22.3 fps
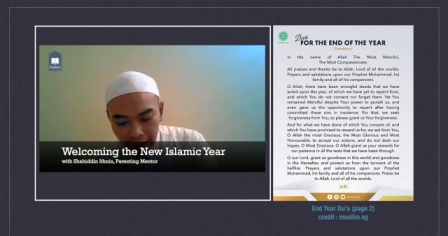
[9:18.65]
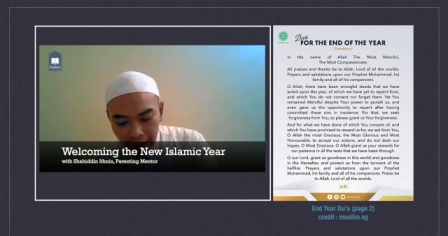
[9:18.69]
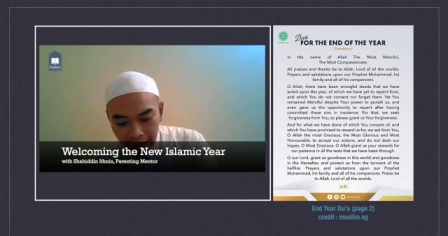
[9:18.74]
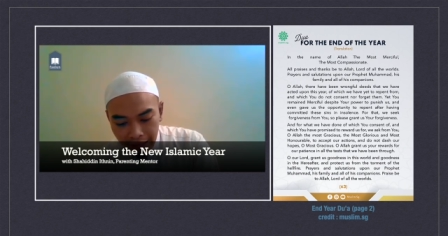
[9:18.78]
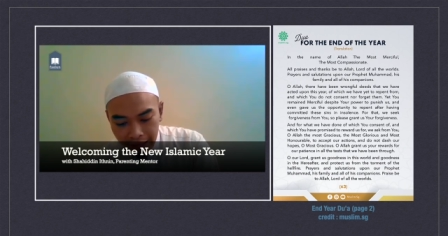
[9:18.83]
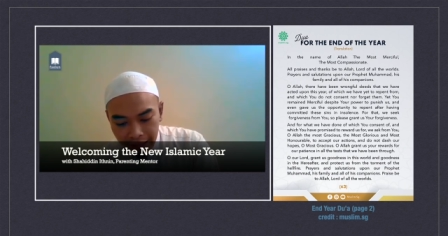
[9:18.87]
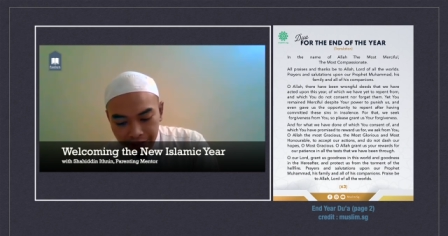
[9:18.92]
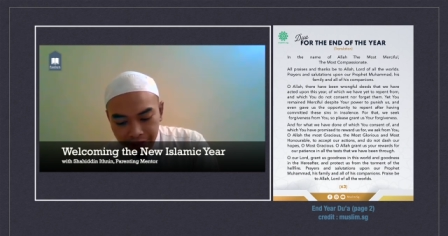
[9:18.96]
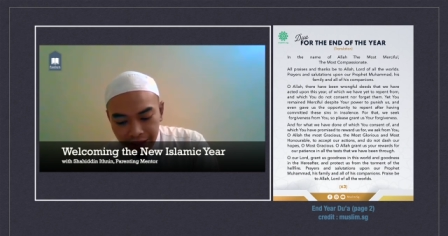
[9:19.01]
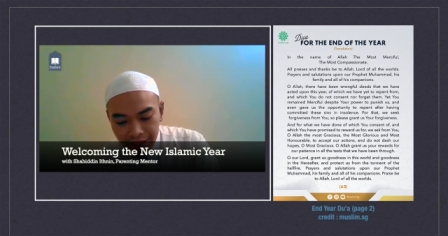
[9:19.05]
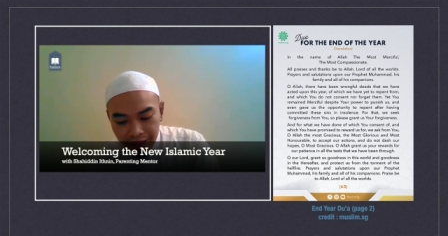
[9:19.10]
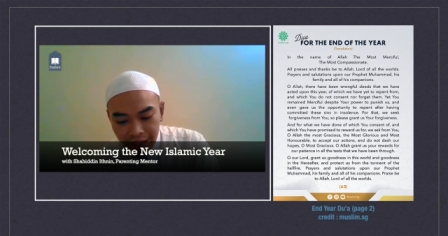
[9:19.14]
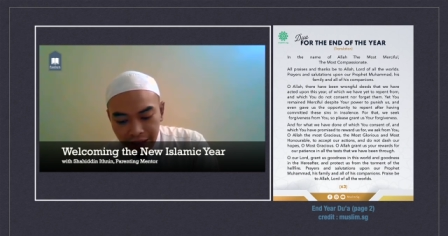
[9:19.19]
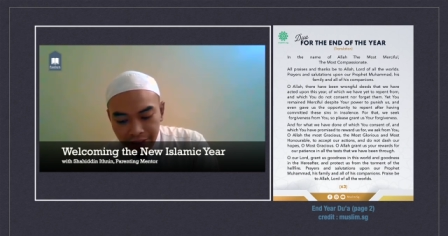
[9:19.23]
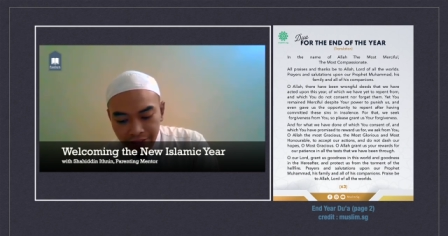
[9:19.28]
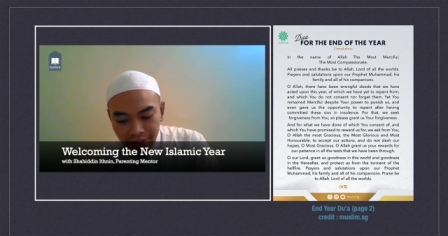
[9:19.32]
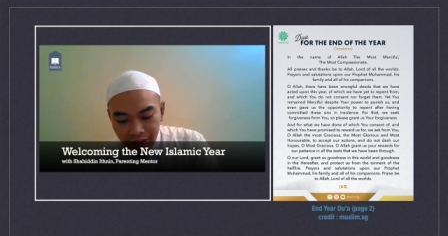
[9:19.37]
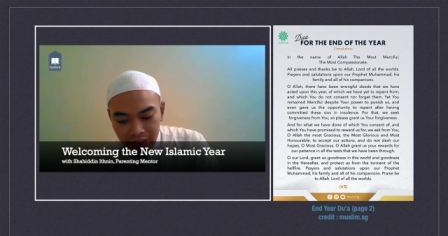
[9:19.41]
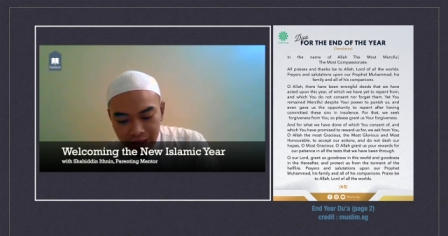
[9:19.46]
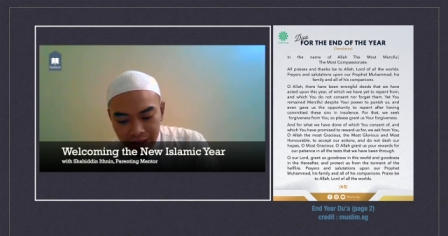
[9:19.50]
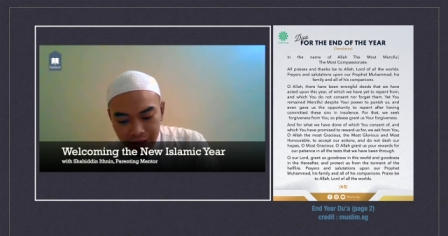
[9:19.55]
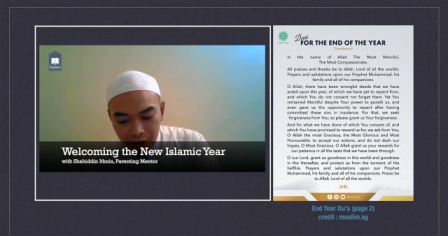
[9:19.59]
and even
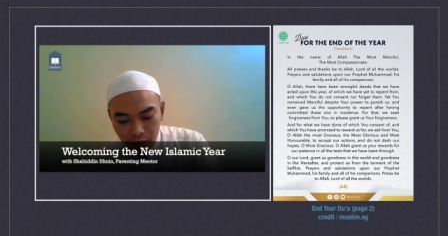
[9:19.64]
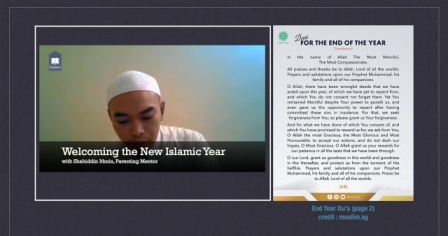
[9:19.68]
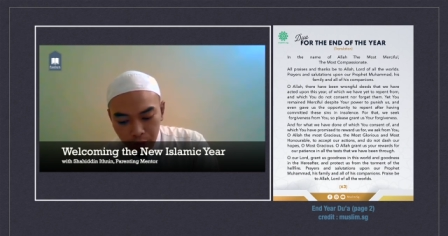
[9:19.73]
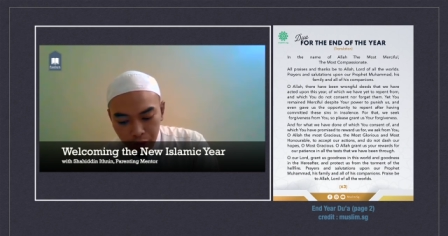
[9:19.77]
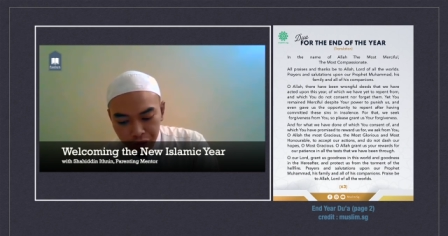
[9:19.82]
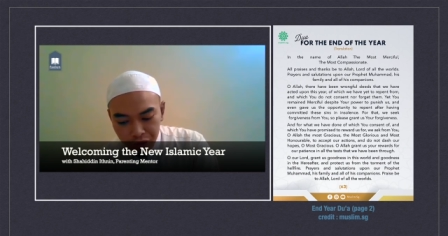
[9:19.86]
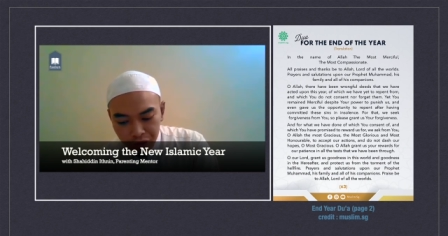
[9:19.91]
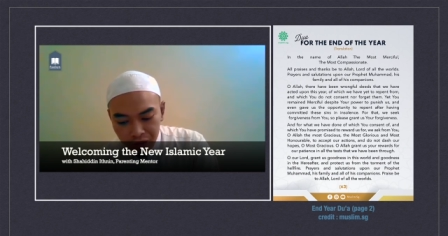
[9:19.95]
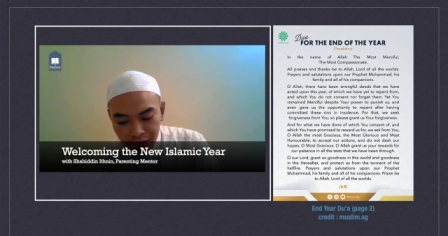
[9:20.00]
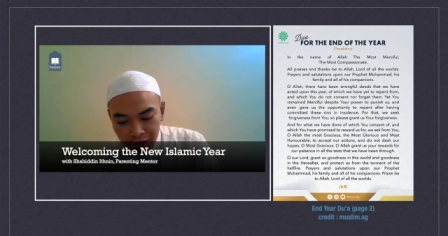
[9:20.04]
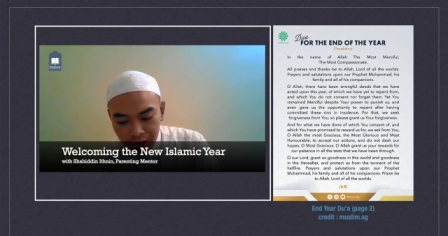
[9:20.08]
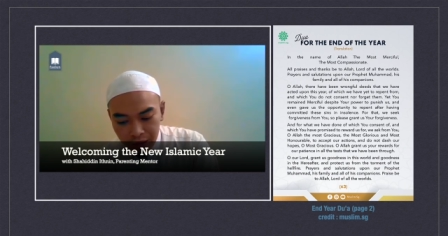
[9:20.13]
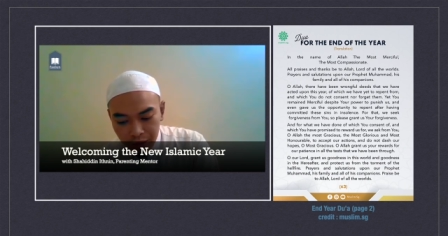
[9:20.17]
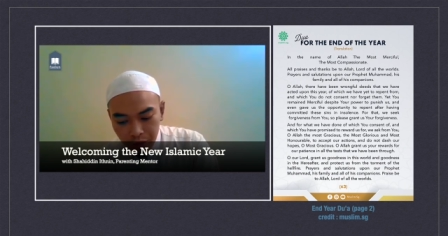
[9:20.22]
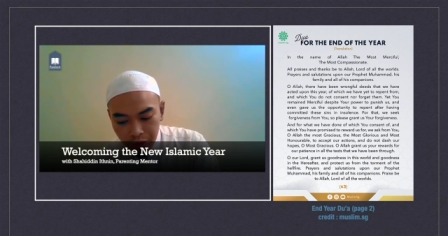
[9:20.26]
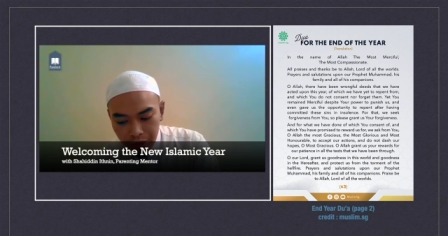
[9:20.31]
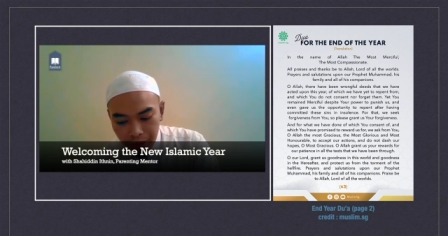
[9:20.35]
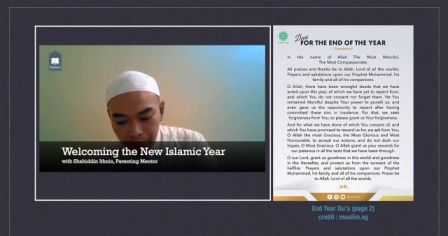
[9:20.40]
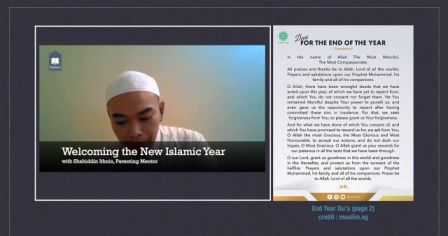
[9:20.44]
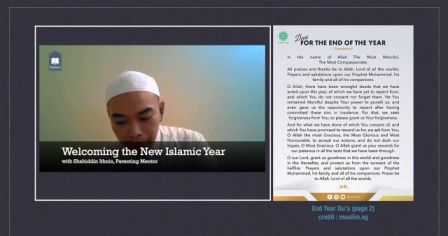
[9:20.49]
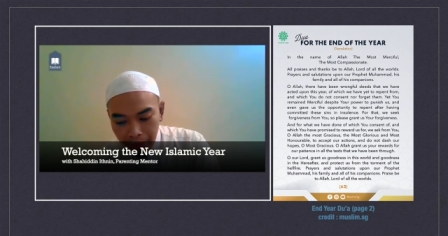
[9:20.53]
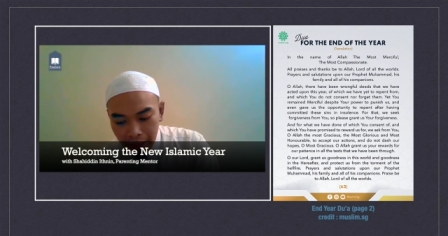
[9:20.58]
give us the opportunity to
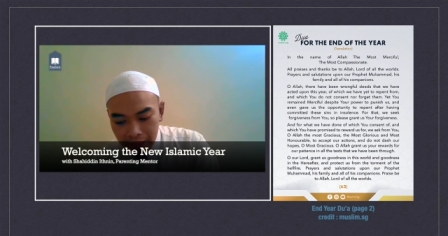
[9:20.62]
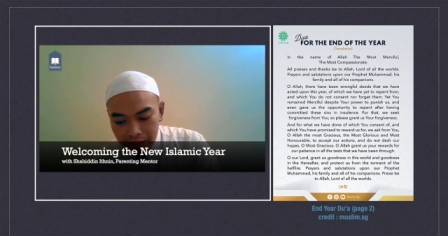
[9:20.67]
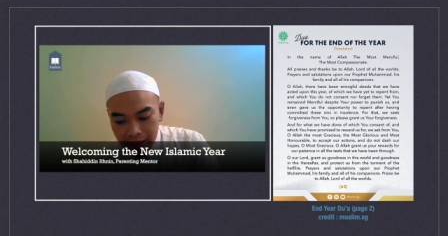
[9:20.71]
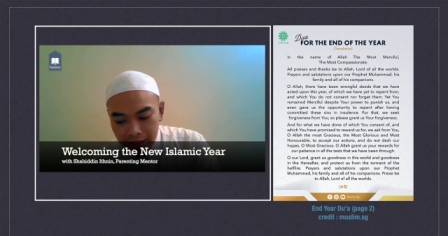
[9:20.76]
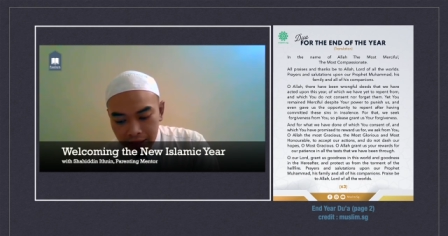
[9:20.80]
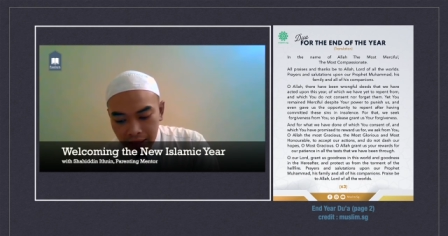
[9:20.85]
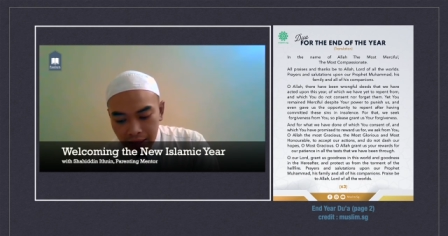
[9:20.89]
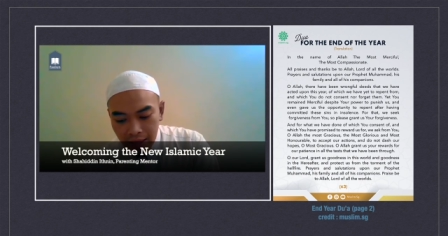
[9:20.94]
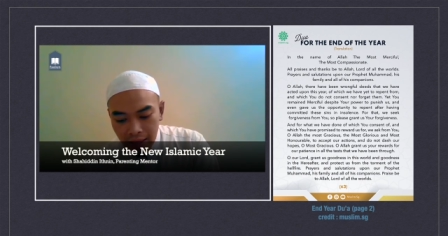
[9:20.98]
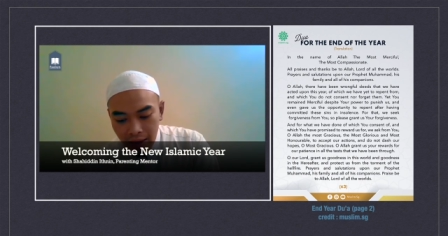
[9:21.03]
repent